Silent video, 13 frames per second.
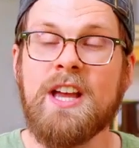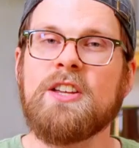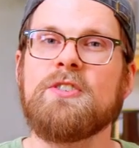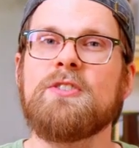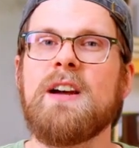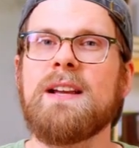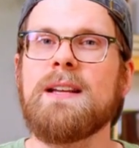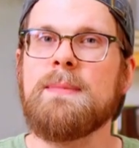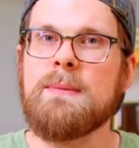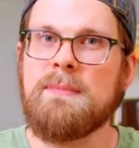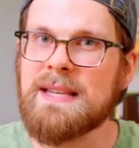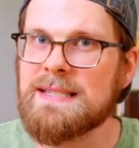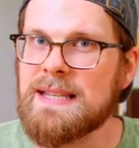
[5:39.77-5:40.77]
you're not going to be
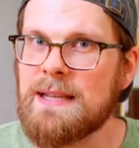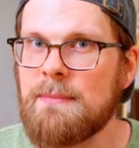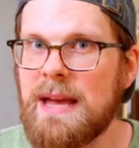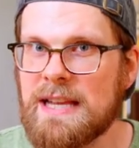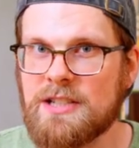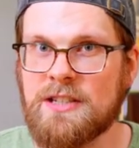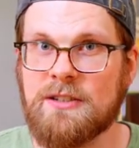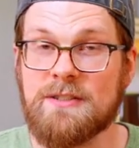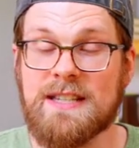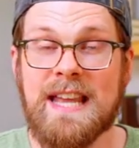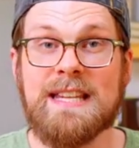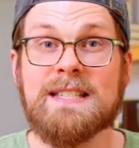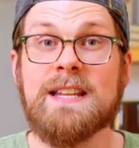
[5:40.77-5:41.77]
mixing and matching your
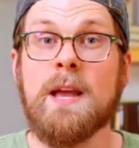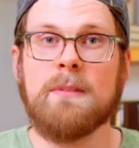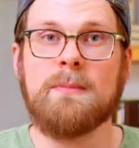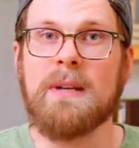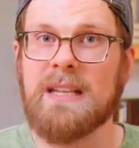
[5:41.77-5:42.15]
taste, but